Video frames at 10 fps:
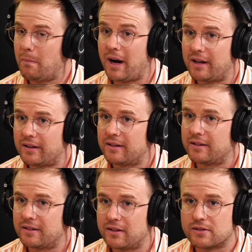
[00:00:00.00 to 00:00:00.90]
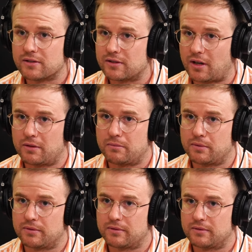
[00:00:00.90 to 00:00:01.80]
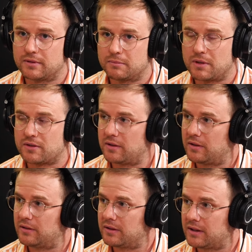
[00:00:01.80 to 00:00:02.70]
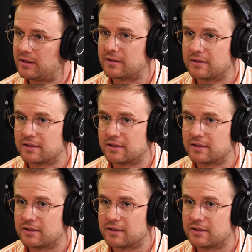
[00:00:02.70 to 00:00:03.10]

But it's so important, especially early days.